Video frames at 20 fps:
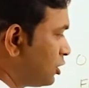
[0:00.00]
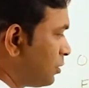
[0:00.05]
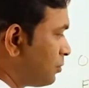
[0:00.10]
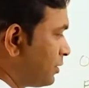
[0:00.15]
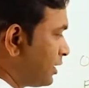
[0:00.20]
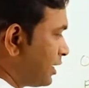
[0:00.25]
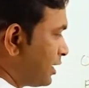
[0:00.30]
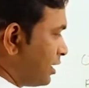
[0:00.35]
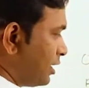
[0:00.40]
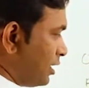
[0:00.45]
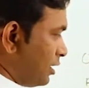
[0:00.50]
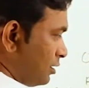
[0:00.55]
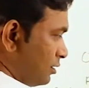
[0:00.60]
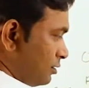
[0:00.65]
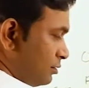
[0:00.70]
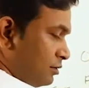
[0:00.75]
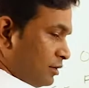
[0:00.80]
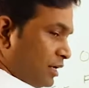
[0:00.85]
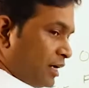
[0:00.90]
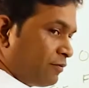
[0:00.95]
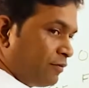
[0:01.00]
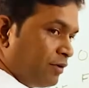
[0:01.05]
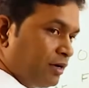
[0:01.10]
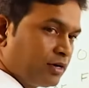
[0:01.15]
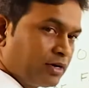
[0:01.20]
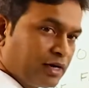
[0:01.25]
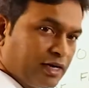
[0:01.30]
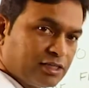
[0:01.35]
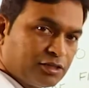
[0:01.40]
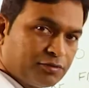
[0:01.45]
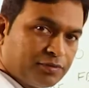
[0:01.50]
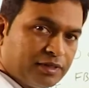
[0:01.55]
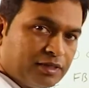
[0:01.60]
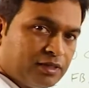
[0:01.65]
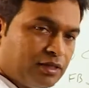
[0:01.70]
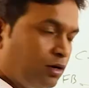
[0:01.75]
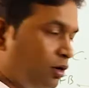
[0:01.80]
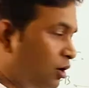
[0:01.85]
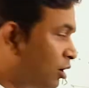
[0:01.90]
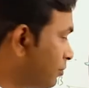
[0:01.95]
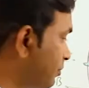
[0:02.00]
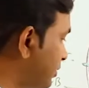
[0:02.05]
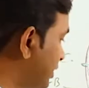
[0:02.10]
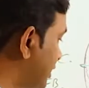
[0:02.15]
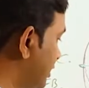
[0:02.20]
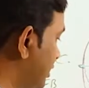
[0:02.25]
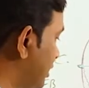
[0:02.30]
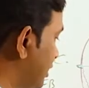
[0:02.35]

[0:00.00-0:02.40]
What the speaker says: is optic canal that will transmit the optic